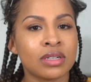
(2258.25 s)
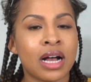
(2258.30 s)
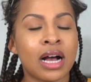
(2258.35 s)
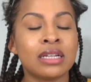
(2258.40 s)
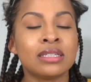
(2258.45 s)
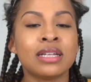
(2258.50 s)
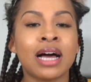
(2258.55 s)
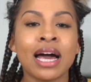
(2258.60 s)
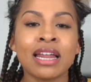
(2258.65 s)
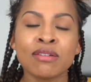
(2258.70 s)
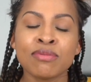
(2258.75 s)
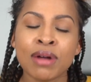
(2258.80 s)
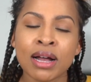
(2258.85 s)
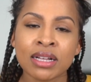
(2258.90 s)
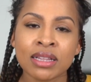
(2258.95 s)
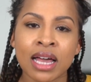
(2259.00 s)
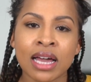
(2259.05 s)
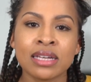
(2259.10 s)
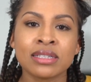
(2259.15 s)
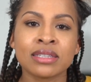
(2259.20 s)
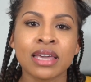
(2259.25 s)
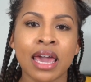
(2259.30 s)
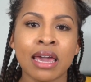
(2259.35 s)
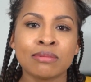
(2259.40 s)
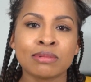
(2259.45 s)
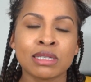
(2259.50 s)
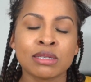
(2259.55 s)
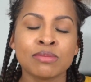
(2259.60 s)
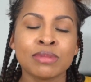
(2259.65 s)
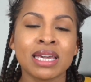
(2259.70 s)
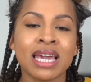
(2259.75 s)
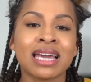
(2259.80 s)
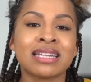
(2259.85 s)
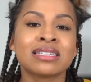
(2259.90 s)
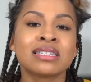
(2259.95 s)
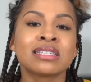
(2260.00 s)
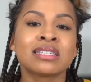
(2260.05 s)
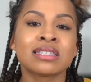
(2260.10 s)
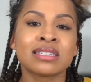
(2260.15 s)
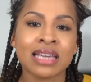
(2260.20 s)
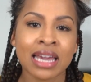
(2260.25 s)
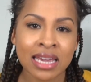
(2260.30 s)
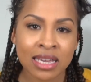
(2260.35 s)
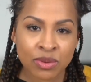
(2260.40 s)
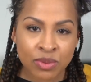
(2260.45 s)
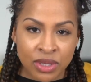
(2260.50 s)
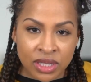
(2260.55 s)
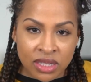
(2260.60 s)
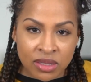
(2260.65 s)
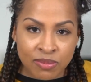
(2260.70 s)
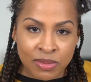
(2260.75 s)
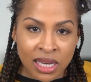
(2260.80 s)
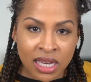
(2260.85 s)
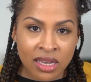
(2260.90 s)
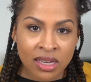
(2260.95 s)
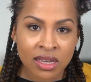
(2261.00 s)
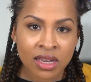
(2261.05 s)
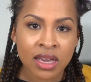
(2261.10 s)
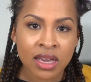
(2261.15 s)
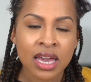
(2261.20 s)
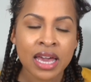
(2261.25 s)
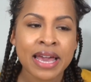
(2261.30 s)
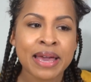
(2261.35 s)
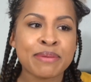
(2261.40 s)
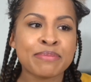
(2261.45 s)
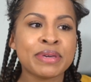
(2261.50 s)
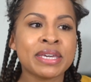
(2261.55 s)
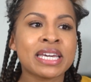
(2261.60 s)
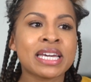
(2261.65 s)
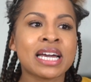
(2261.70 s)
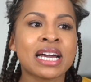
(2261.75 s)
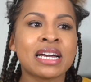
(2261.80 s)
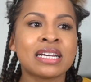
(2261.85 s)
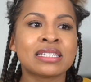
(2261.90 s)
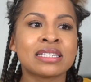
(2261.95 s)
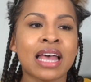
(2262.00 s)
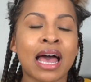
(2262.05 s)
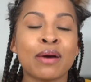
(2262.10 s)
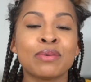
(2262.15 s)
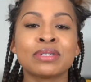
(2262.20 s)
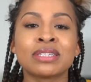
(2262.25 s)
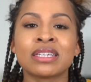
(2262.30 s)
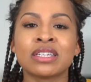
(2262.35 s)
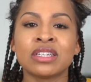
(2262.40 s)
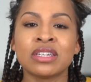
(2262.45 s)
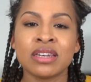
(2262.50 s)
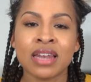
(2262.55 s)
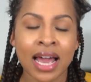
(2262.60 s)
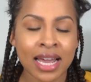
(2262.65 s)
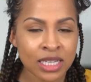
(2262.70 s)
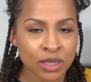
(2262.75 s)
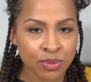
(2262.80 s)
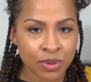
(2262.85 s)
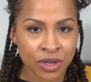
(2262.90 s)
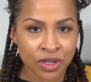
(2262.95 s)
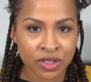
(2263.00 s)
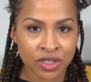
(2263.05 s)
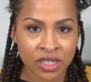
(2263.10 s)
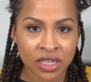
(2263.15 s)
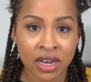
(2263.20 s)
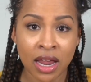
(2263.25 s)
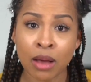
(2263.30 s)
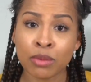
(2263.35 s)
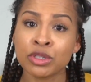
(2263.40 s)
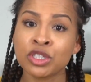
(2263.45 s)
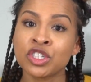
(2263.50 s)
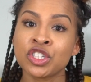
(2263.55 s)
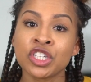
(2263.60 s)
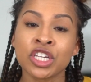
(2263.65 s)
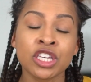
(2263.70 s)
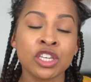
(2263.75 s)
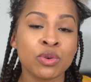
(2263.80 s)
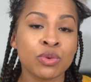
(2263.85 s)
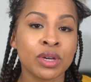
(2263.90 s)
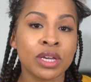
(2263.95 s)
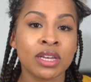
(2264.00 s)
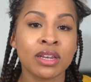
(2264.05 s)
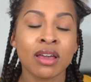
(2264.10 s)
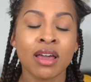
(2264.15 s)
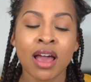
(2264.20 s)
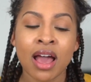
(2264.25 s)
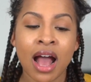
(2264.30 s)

A lot of my clients came to me and stayed with me because I was a nice person. I was genuine.